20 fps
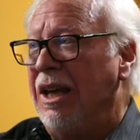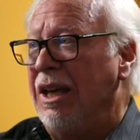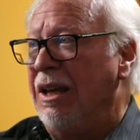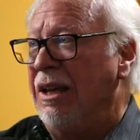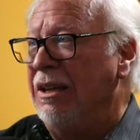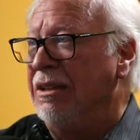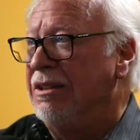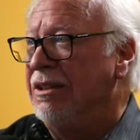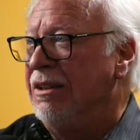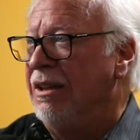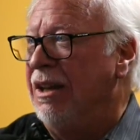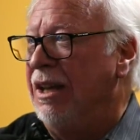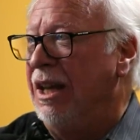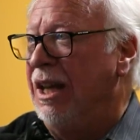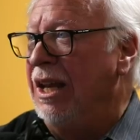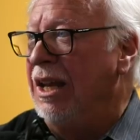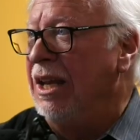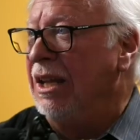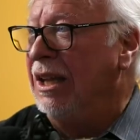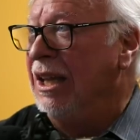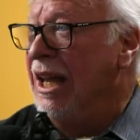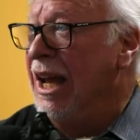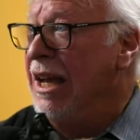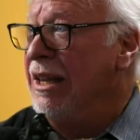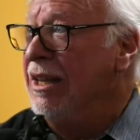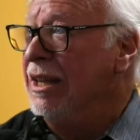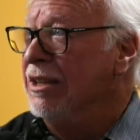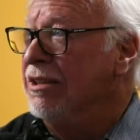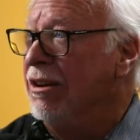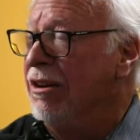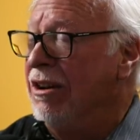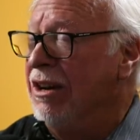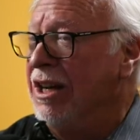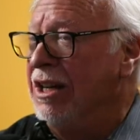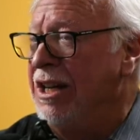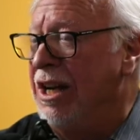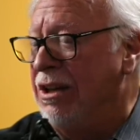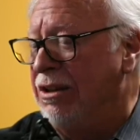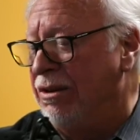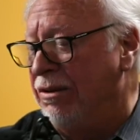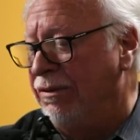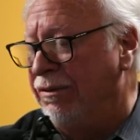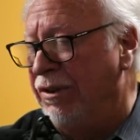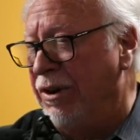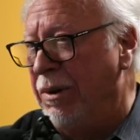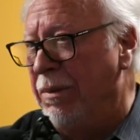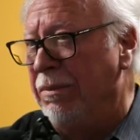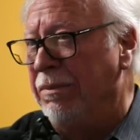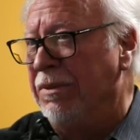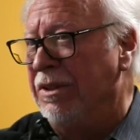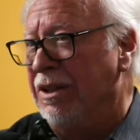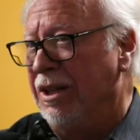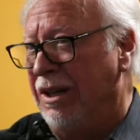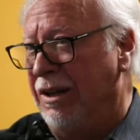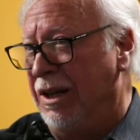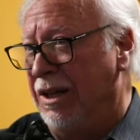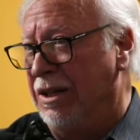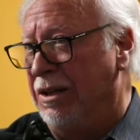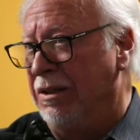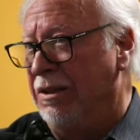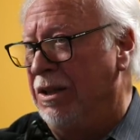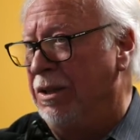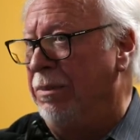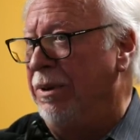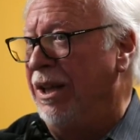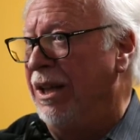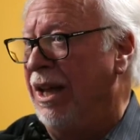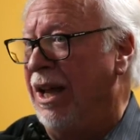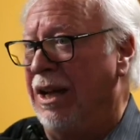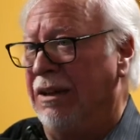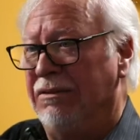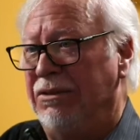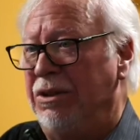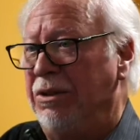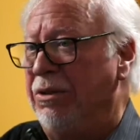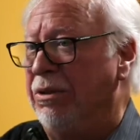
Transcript: He led this architecture firm to get to be like